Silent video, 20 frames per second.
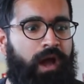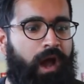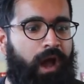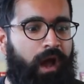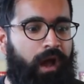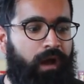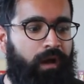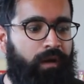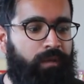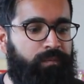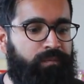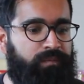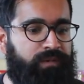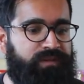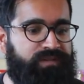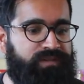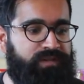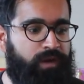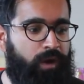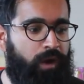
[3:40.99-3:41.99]

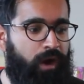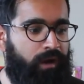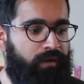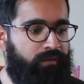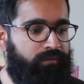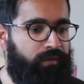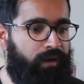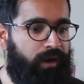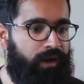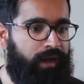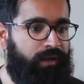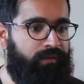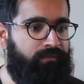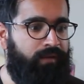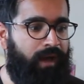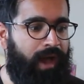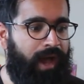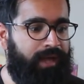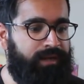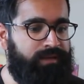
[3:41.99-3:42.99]
Because, I have
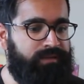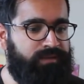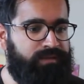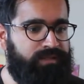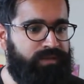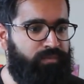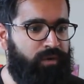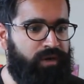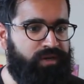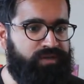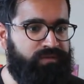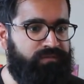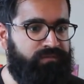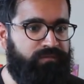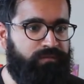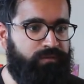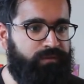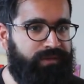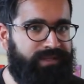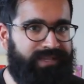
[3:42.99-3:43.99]
had depression
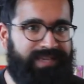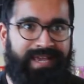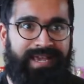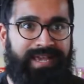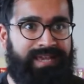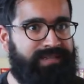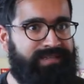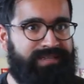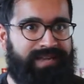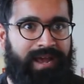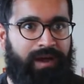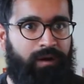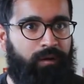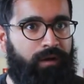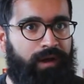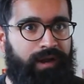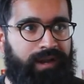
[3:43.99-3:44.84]
for years now.